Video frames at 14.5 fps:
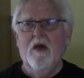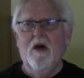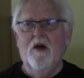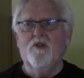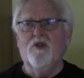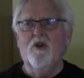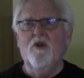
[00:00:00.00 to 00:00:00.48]

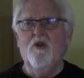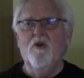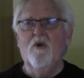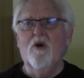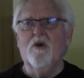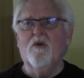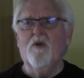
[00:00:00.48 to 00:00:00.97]
until
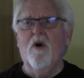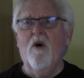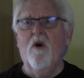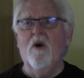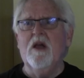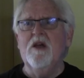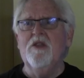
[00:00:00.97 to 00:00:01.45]
you are
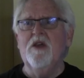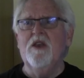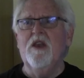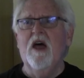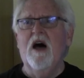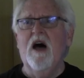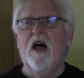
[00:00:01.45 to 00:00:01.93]
growing in the
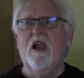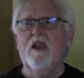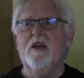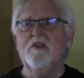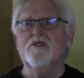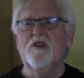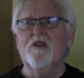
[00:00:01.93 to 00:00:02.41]

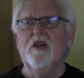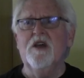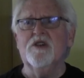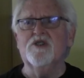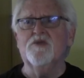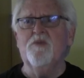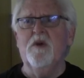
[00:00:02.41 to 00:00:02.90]
knowledge and the
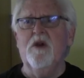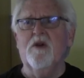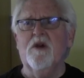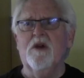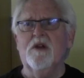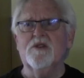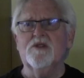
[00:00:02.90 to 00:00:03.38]

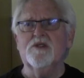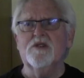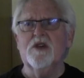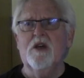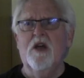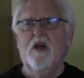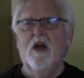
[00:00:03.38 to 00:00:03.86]

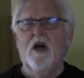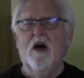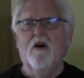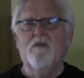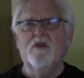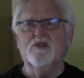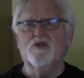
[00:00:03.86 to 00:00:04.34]
experience
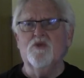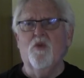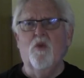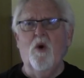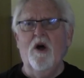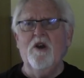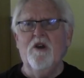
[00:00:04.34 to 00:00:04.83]
of
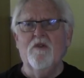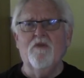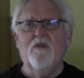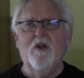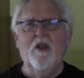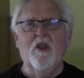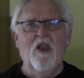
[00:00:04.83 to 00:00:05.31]
this
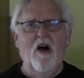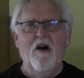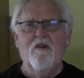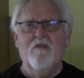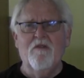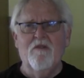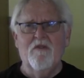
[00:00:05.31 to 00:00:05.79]
wonderful
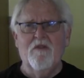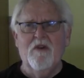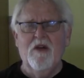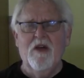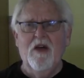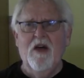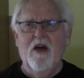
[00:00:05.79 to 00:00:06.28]
love
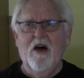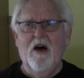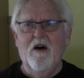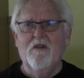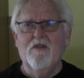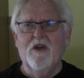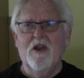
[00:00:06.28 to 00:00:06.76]

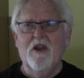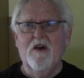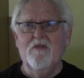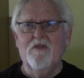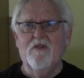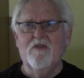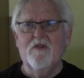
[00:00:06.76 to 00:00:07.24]
of the
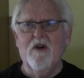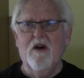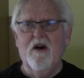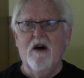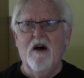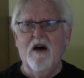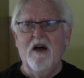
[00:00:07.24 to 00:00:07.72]
love of
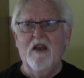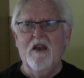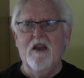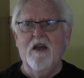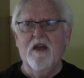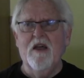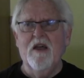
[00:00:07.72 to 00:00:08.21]

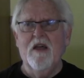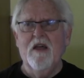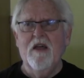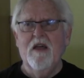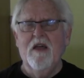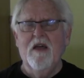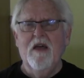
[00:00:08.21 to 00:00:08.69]
God.
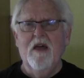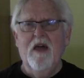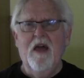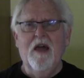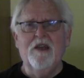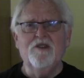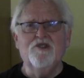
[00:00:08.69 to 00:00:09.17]

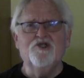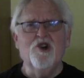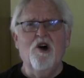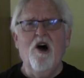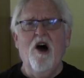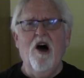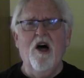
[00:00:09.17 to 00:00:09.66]
And
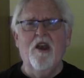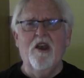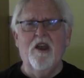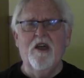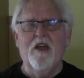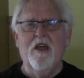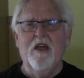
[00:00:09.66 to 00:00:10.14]

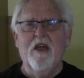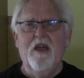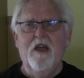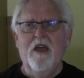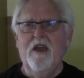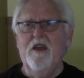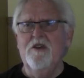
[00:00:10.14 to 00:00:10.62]
John,
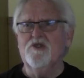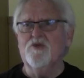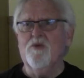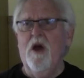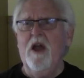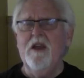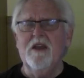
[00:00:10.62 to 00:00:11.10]
in his
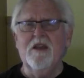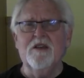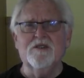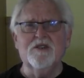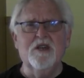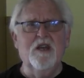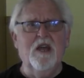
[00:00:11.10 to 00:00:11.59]

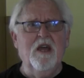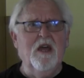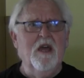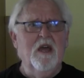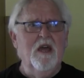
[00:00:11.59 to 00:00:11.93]
you see,